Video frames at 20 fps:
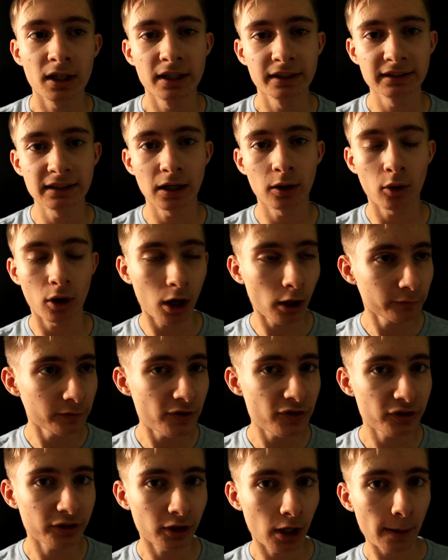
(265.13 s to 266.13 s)
Now
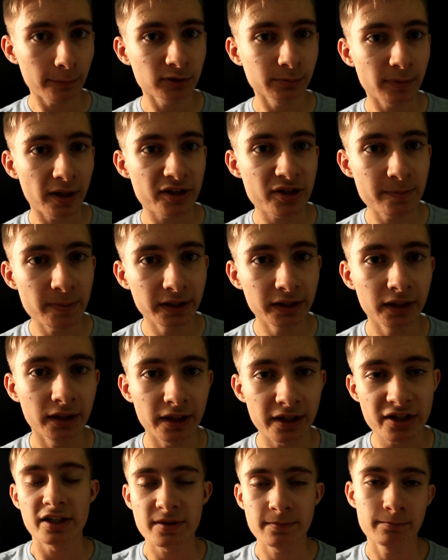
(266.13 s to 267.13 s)
obviously optimized media
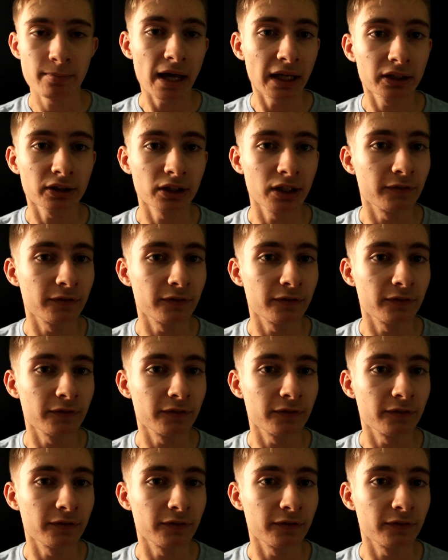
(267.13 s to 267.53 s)
is better